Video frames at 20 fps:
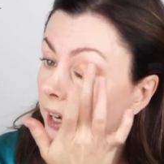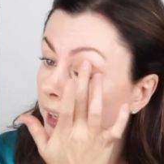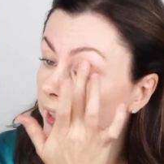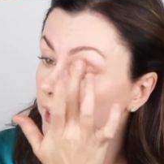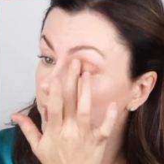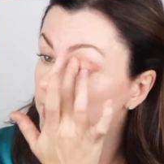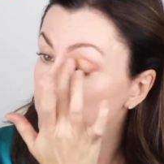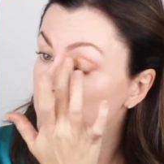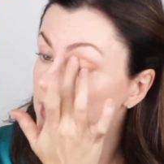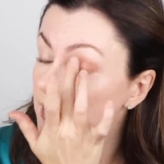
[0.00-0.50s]

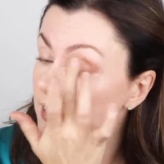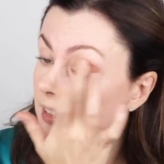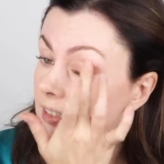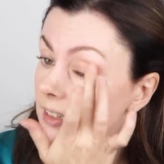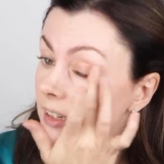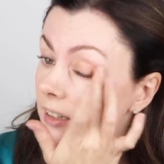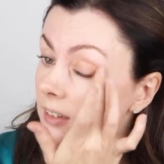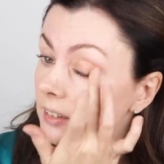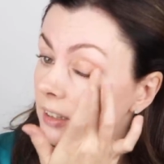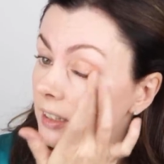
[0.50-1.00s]
eyelids because
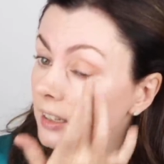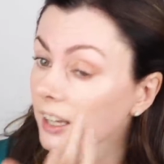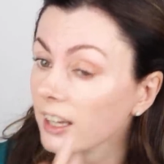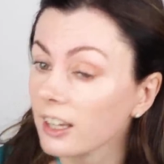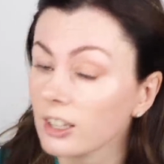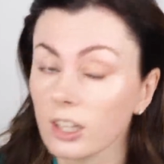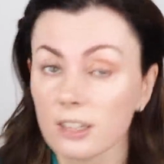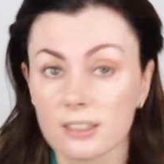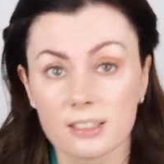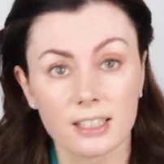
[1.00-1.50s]
a
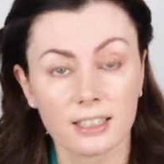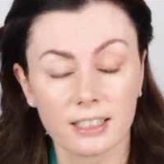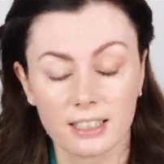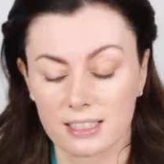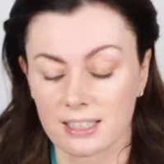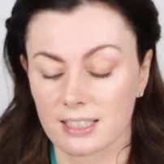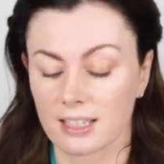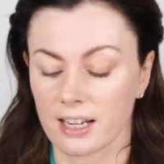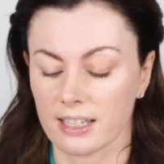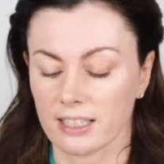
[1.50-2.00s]
glossy
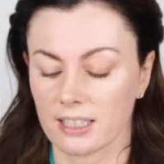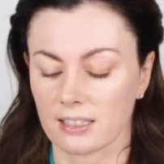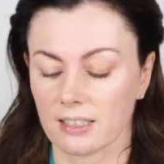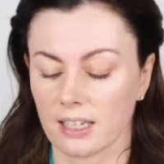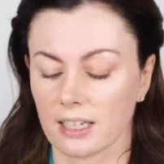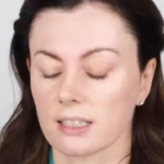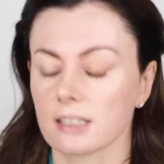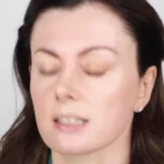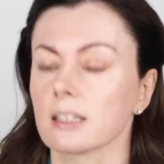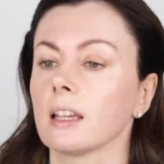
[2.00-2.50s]
lid's kind of
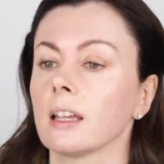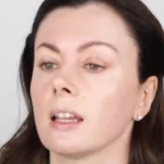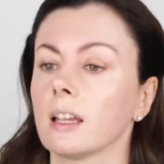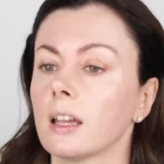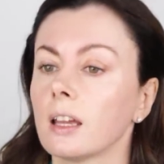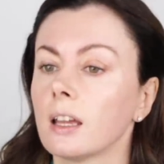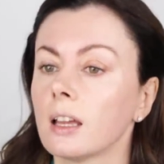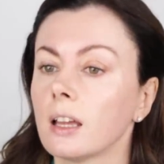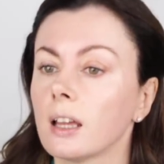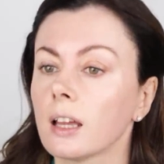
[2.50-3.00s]
sexy,
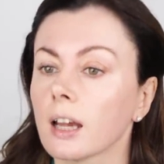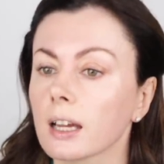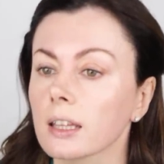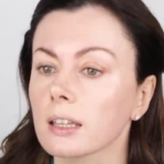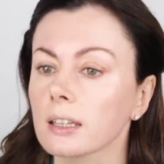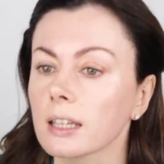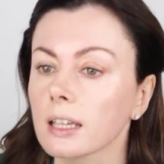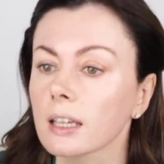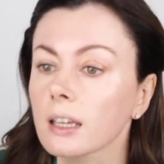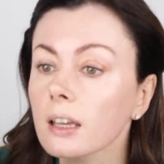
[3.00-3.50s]
I
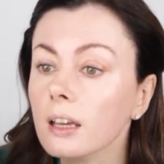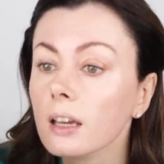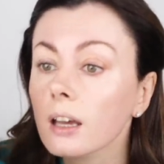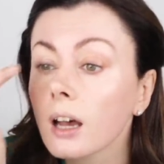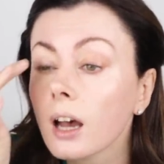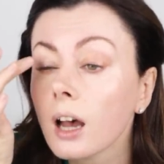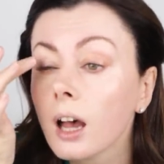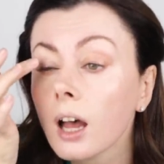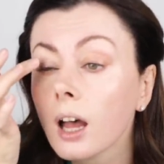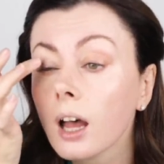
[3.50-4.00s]
think.
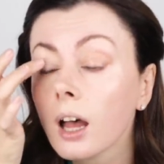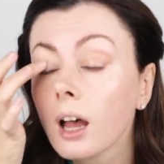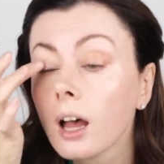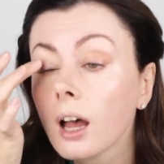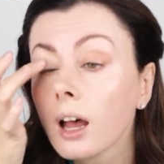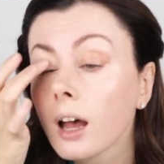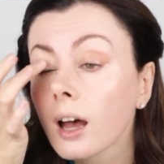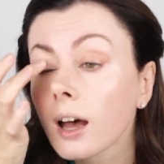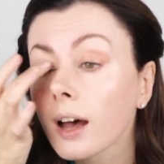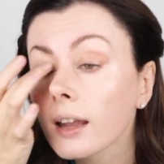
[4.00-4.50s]

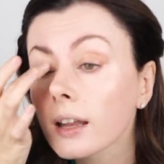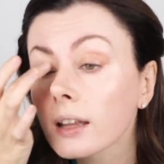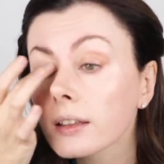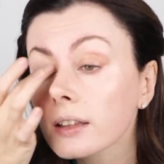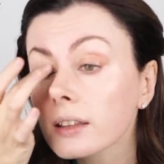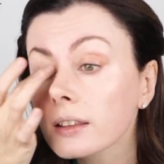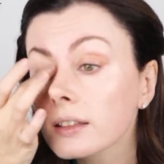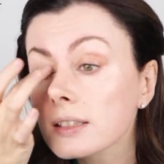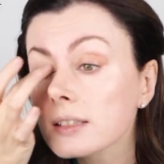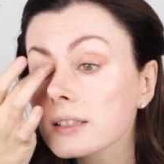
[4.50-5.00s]
And I
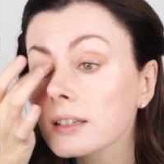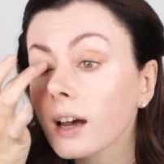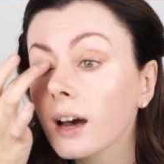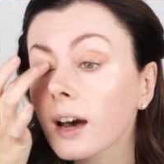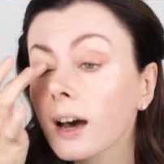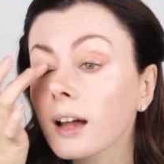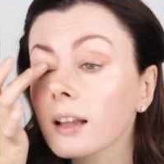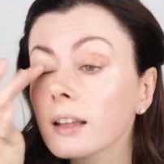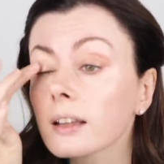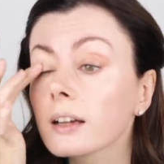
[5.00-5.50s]
think this
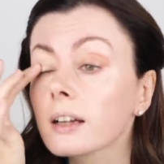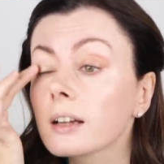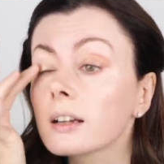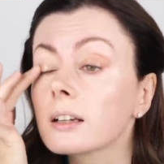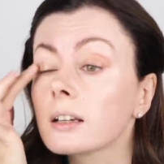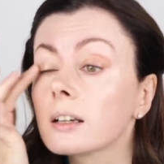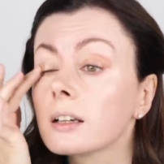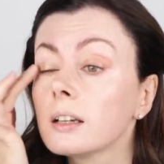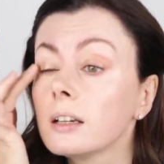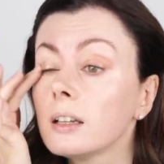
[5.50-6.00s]

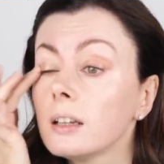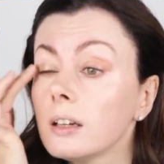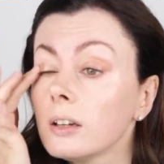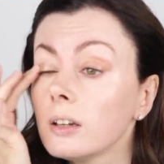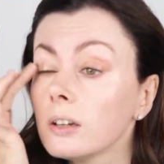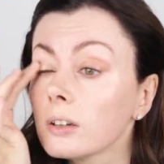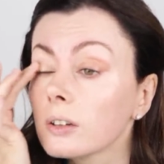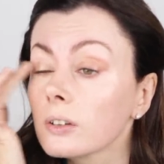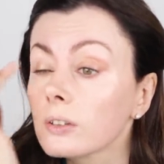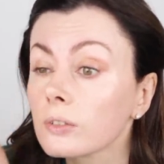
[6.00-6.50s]
color
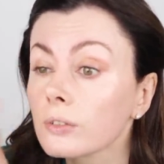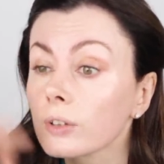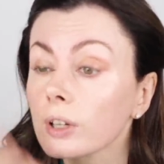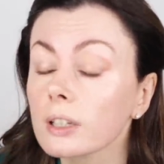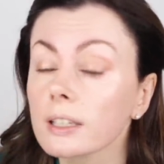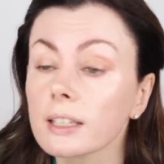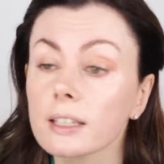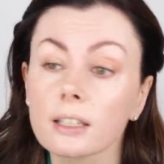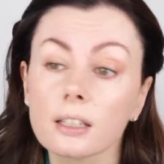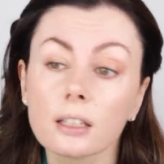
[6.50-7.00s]

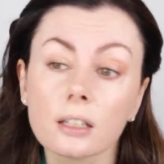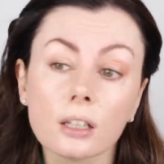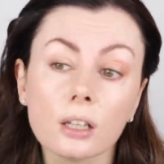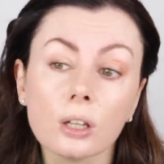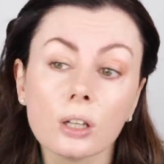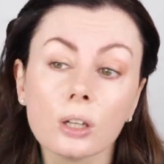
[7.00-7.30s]
really